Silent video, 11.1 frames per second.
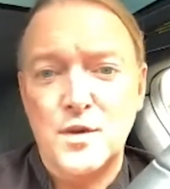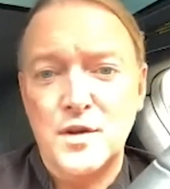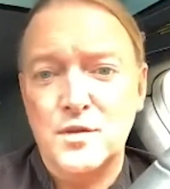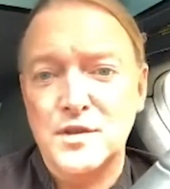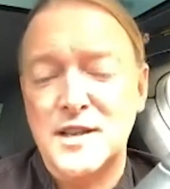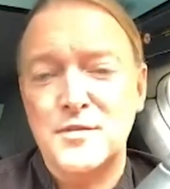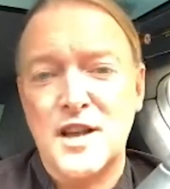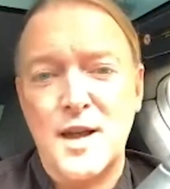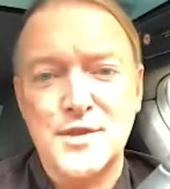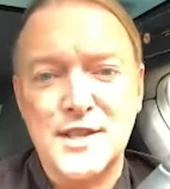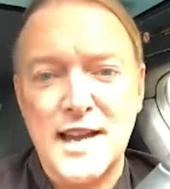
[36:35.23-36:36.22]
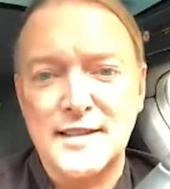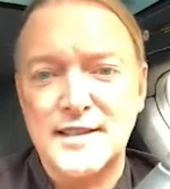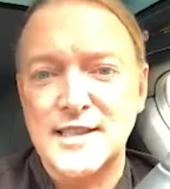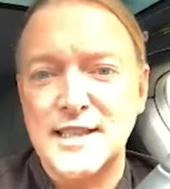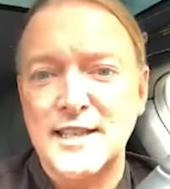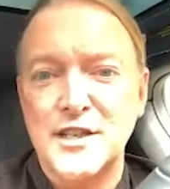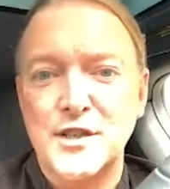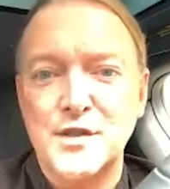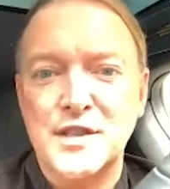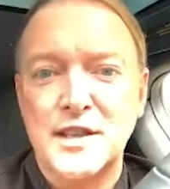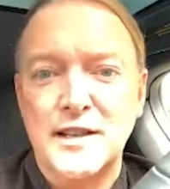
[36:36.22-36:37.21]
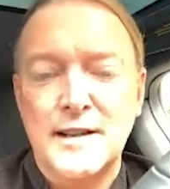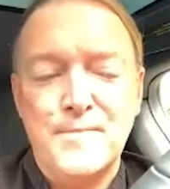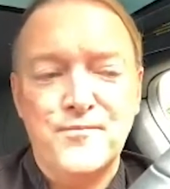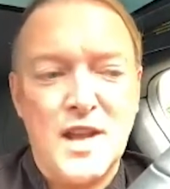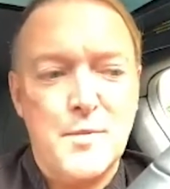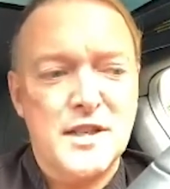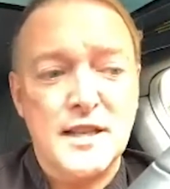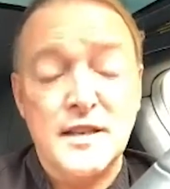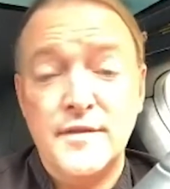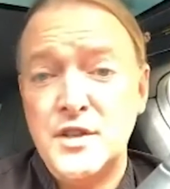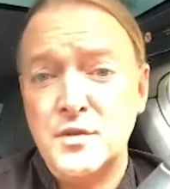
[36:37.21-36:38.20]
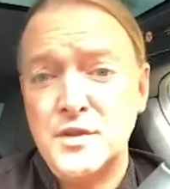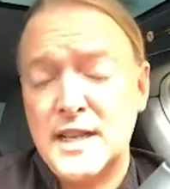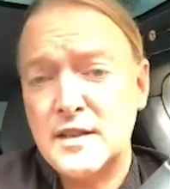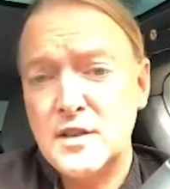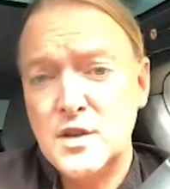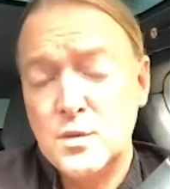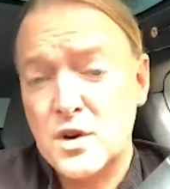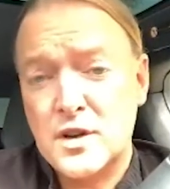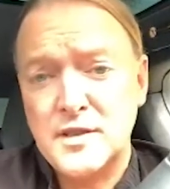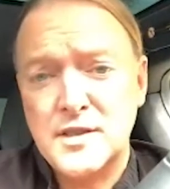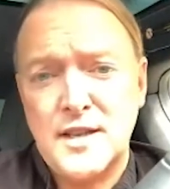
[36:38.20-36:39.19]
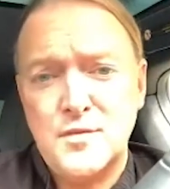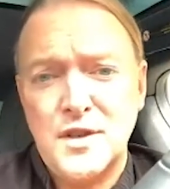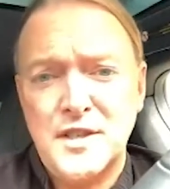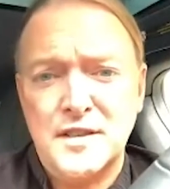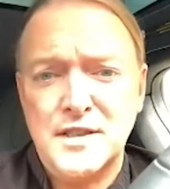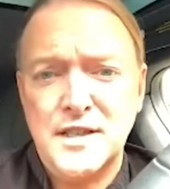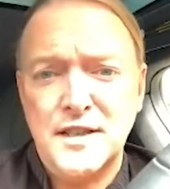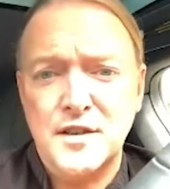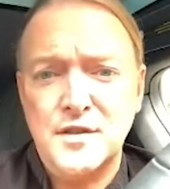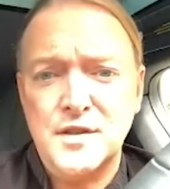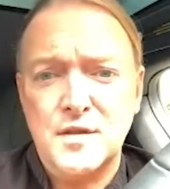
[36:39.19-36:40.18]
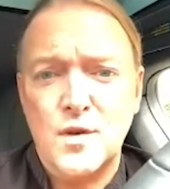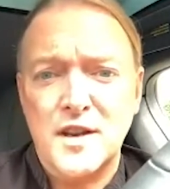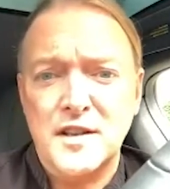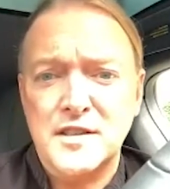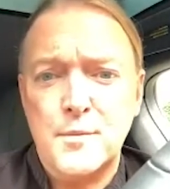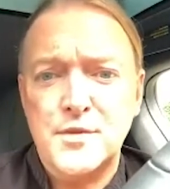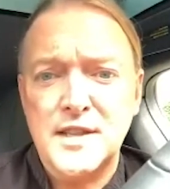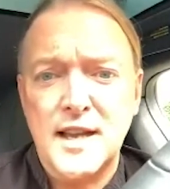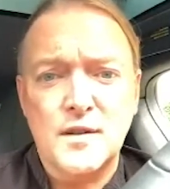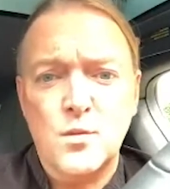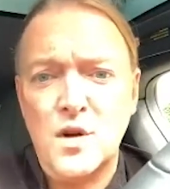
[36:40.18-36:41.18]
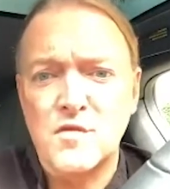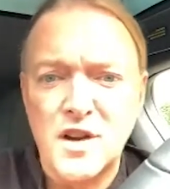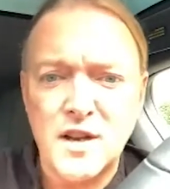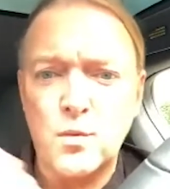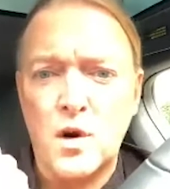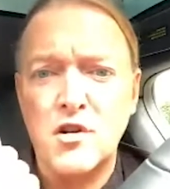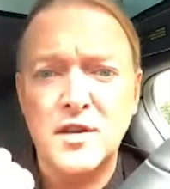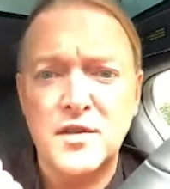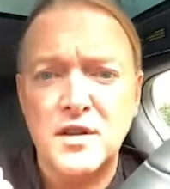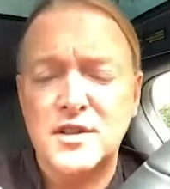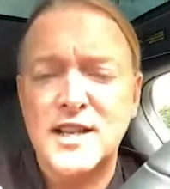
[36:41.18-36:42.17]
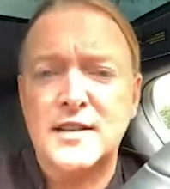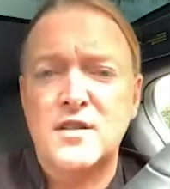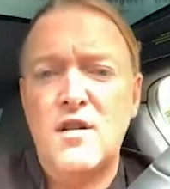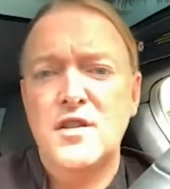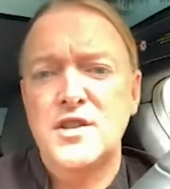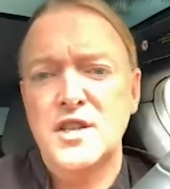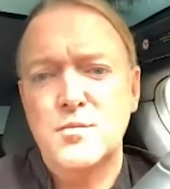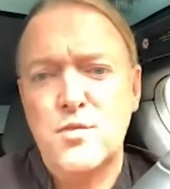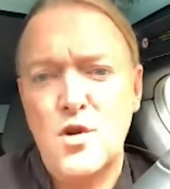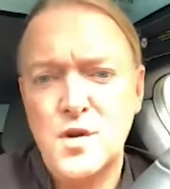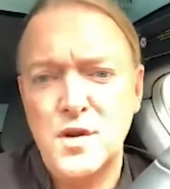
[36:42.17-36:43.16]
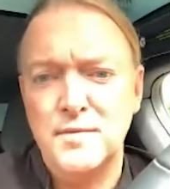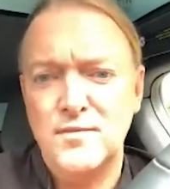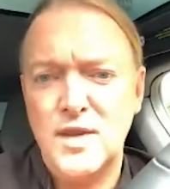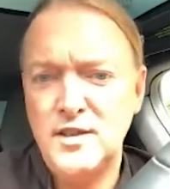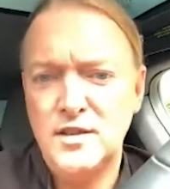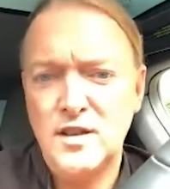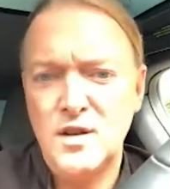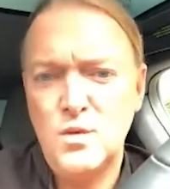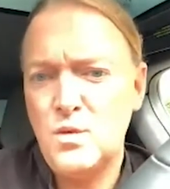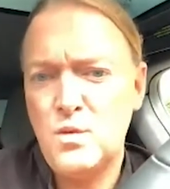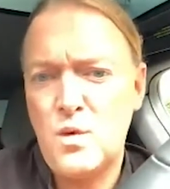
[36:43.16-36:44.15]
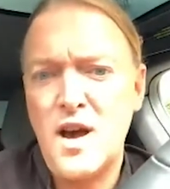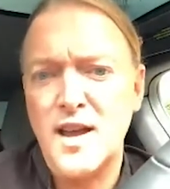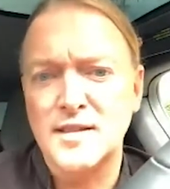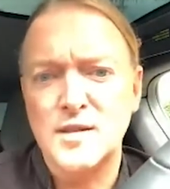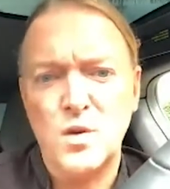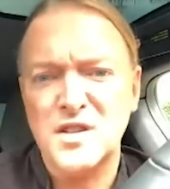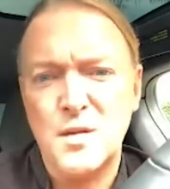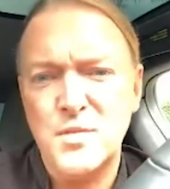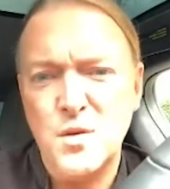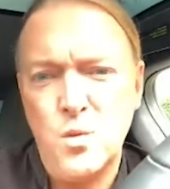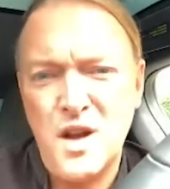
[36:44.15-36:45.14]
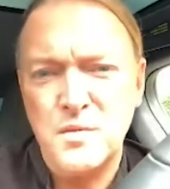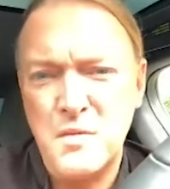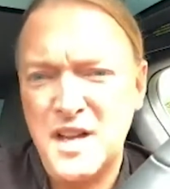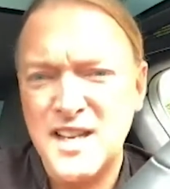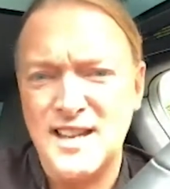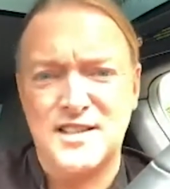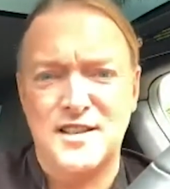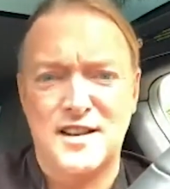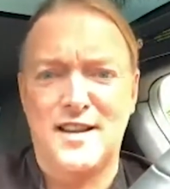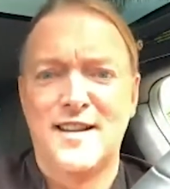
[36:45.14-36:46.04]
We will sometimes get casinos, and particularly individuals who work inside retail casinos, ringing us up saying, we're really worried that your technology is broken. And you go, well, why? I said, well, somebody won money yesterday.